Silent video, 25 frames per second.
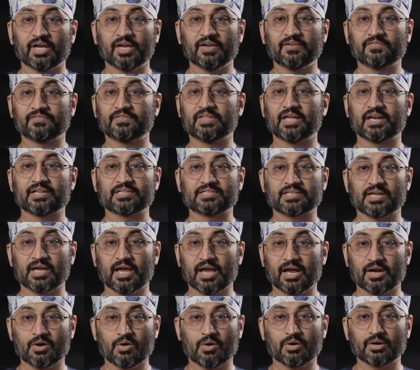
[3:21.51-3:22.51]
if there is a
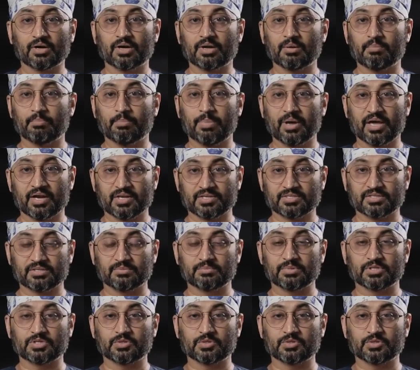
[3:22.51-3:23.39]
head-on comparison